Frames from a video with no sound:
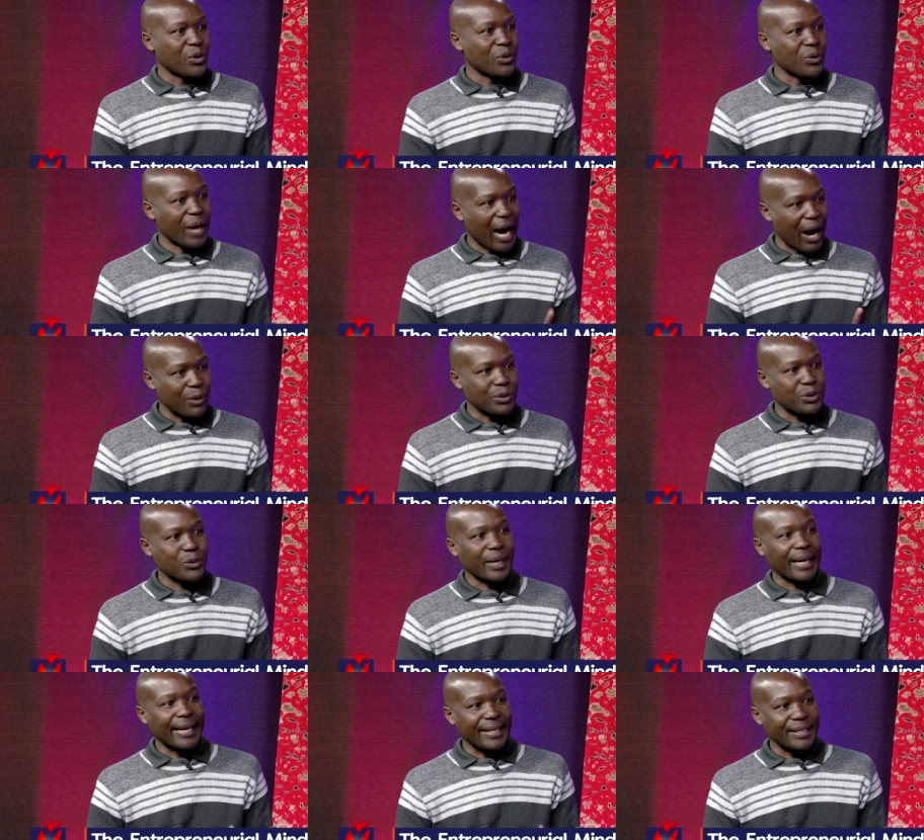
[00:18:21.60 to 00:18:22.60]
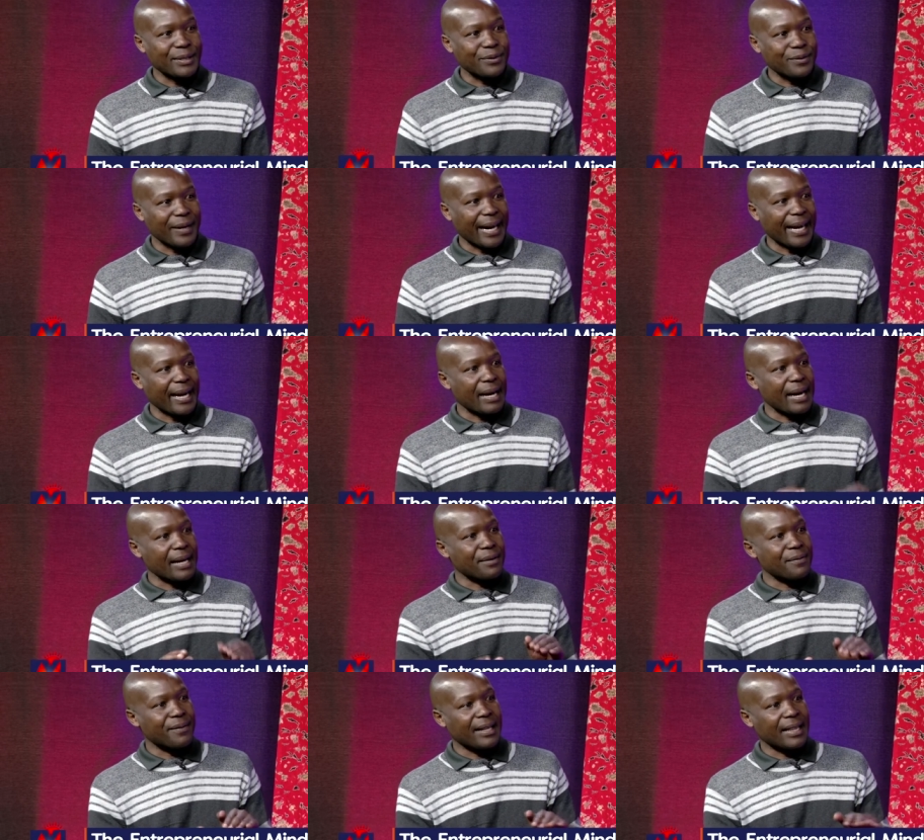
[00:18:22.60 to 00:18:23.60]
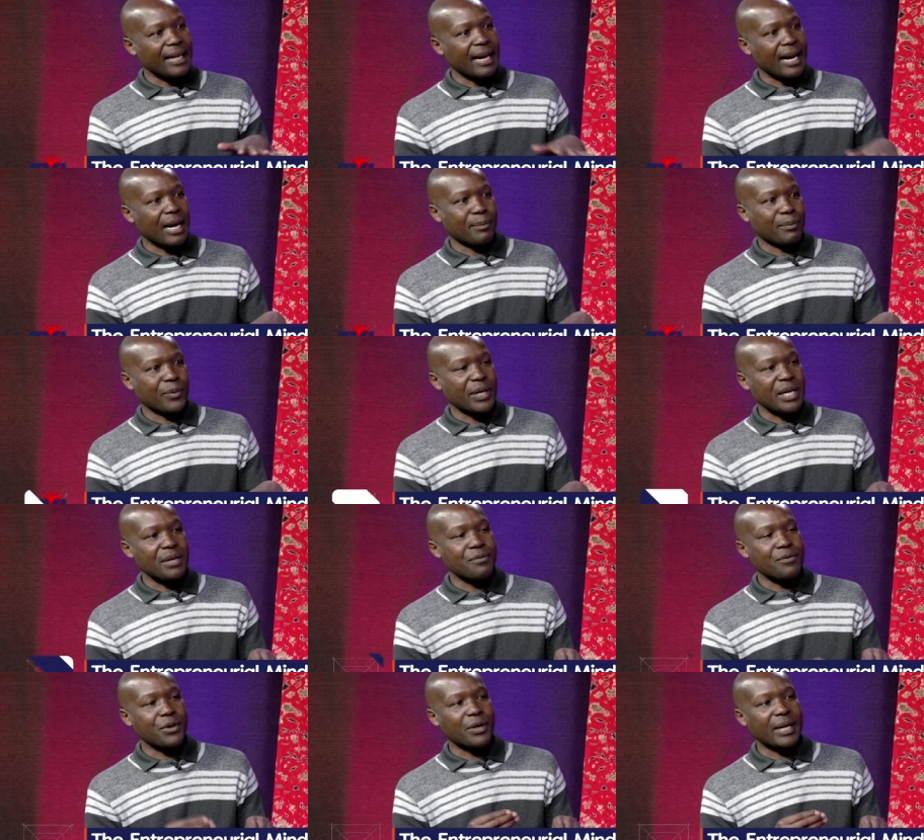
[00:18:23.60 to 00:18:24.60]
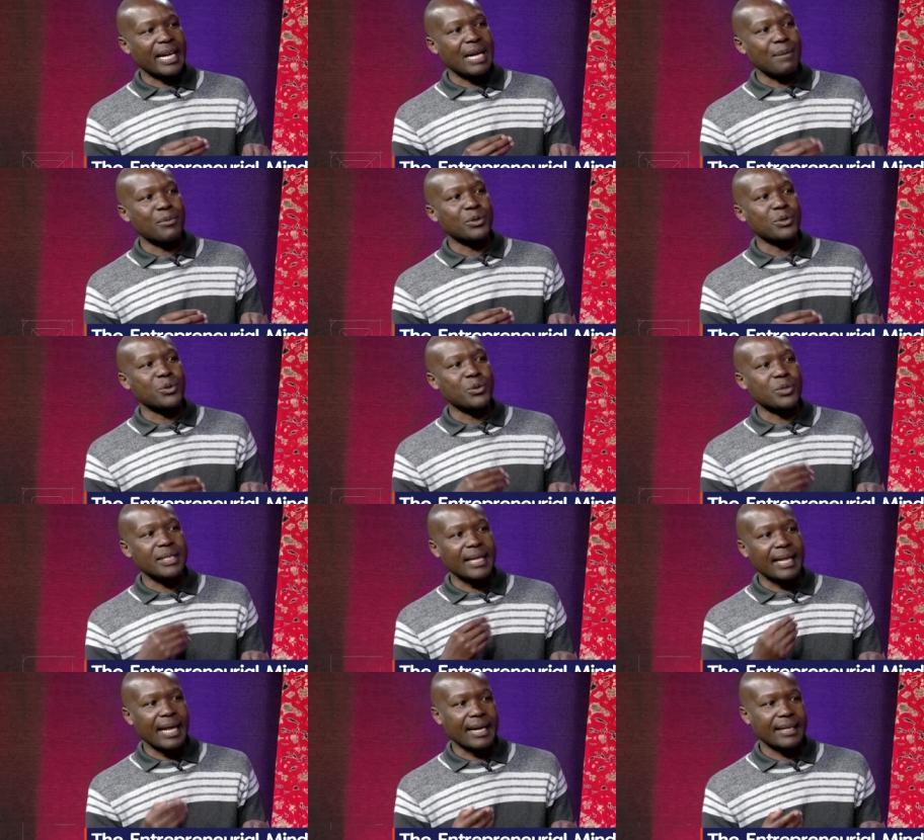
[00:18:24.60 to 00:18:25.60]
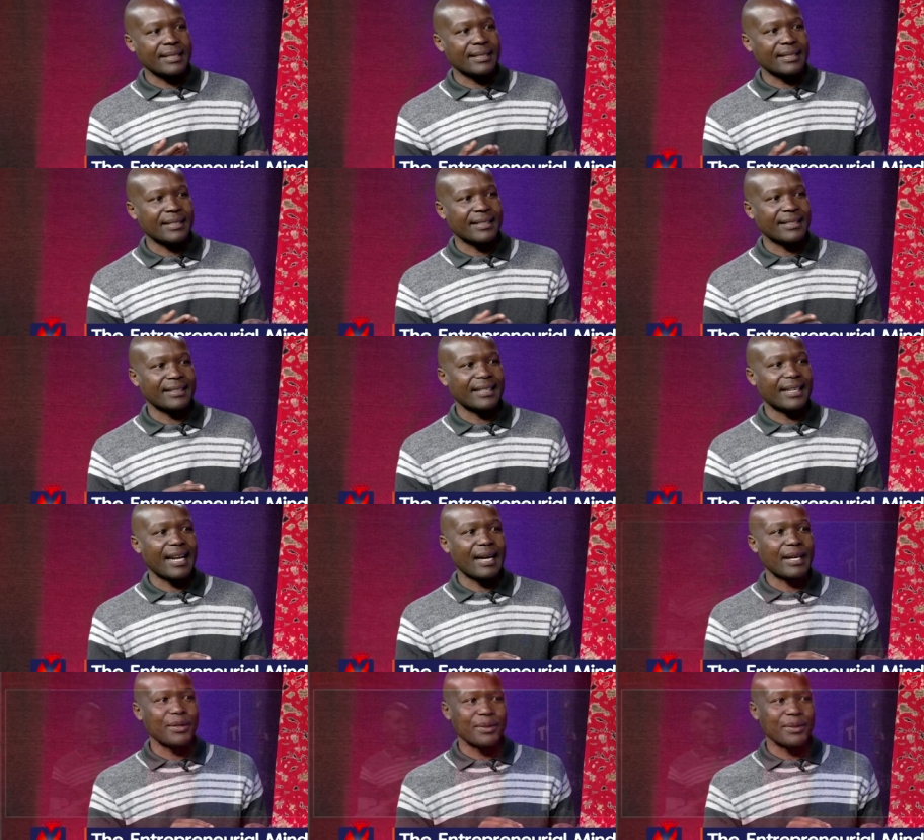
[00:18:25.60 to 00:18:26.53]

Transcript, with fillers: You're out to identify and fill the gap. If you're not able to see that, then I